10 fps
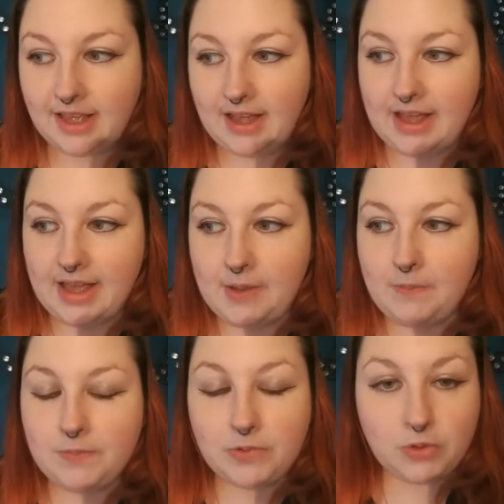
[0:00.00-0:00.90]

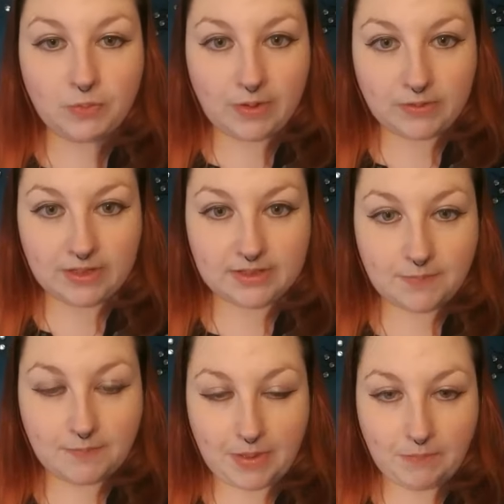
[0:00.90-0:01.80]
You will need
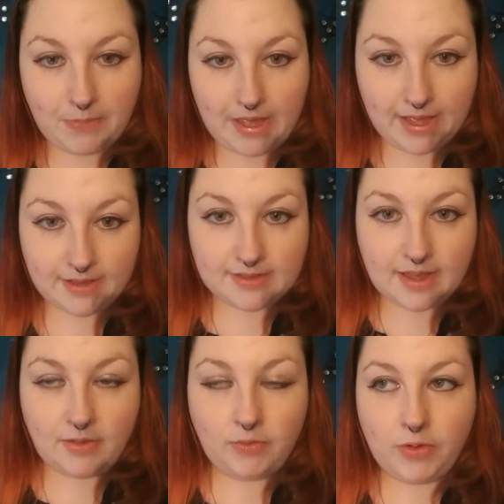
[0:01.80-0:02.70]
some bin bags
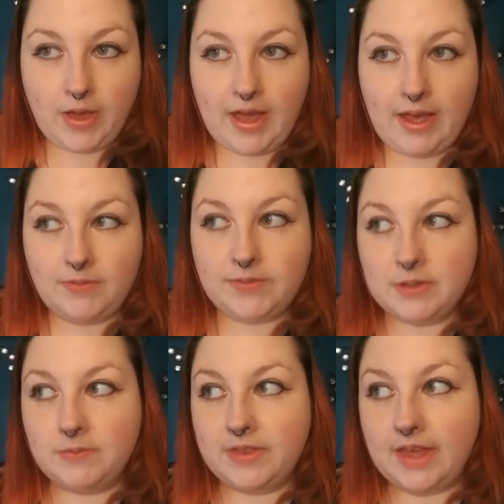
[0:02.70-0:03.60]
if you have
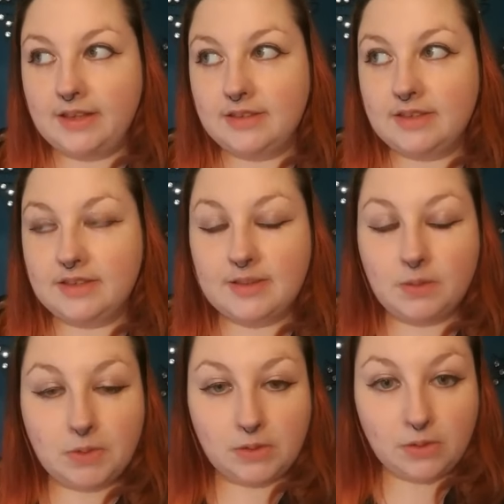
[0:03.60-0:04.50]
some things that still
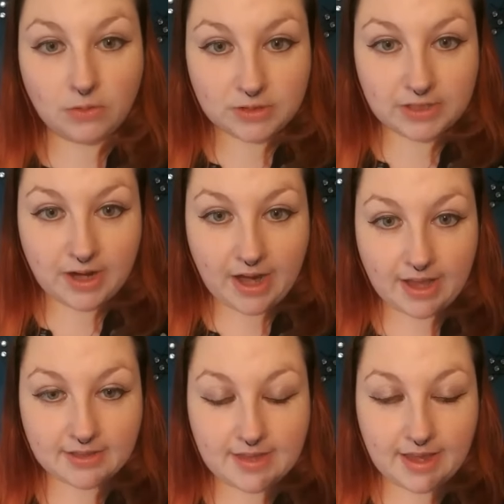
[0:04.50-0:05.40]
belong to your
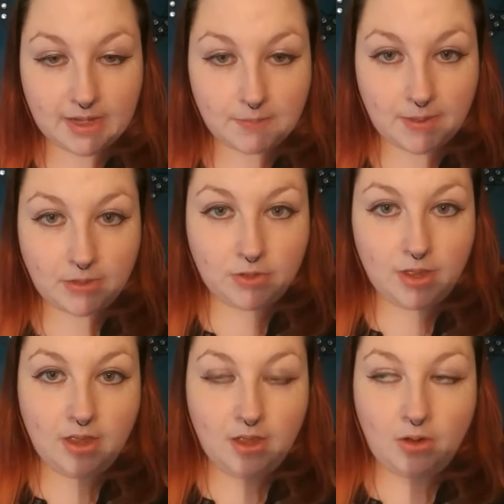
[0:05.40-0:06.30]
ex lying about,
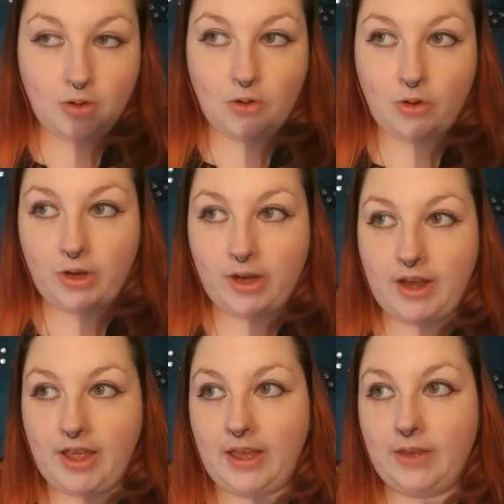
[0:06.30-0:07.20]
or
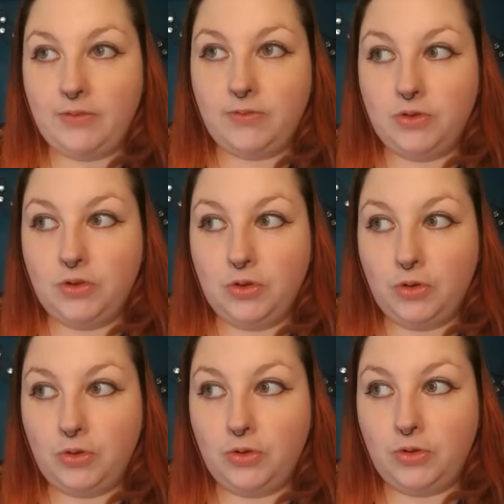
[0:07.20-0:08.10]
if
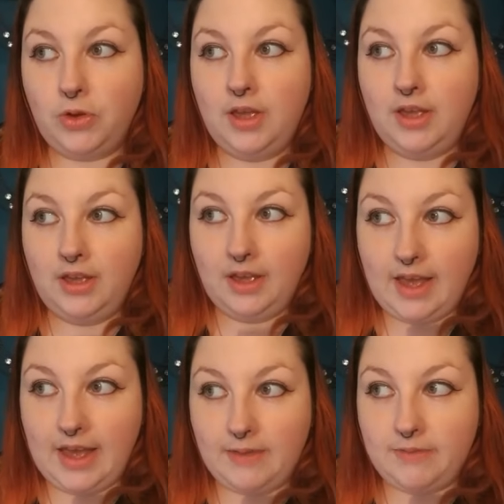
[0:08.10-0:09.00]
you
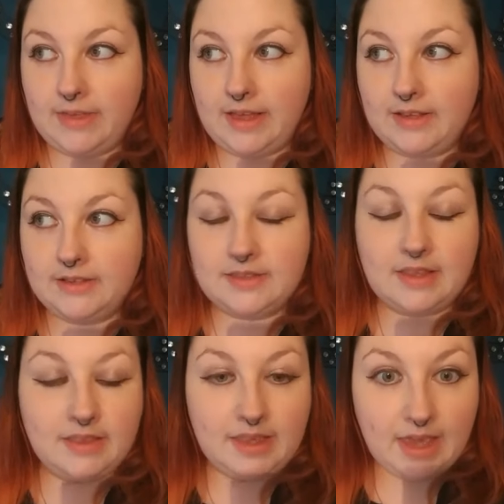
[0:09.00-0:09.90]
have things
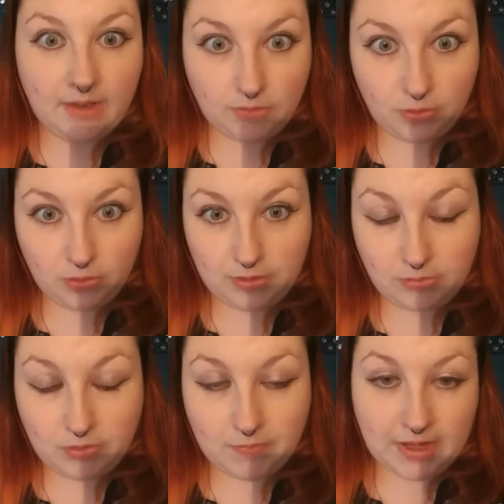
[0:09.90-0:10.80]
that they gave you that
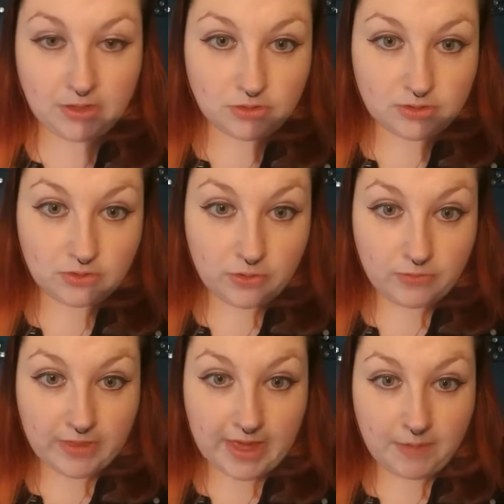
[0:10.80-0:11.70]
remind you
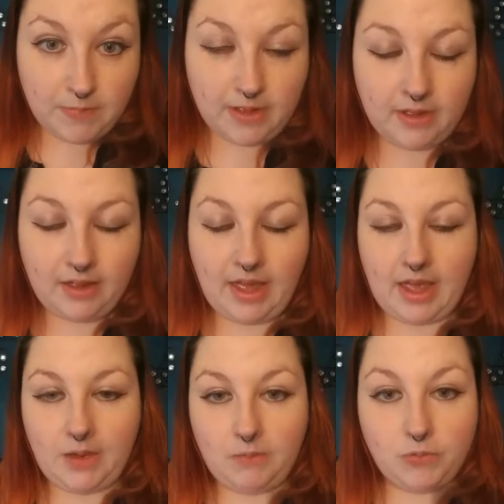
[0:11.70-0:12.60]
of them.
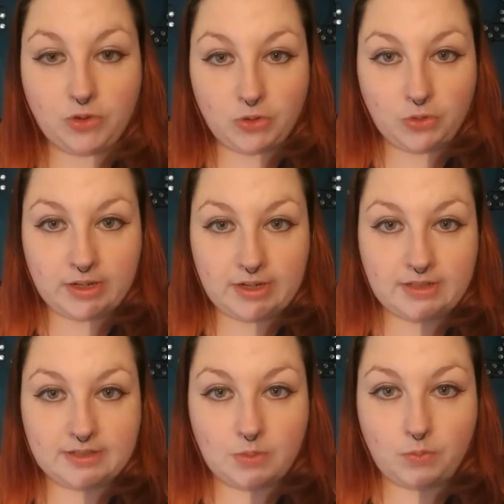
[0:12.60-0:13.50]
You're going to
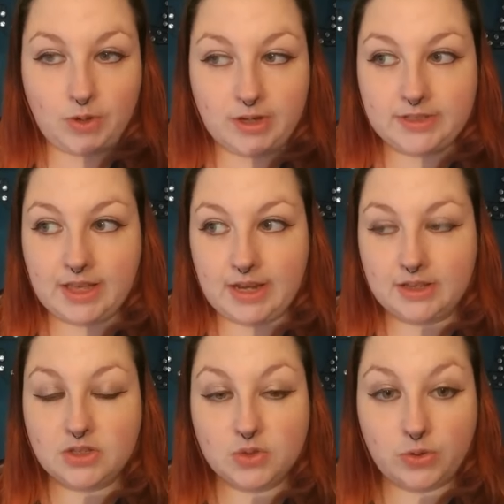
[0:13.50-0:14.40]
need somewhere to kind of
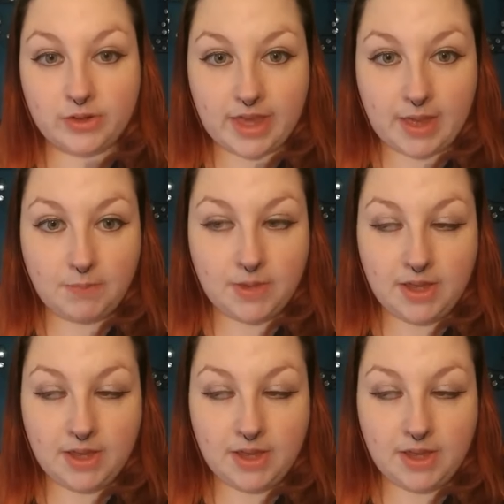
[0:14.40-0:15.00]
store them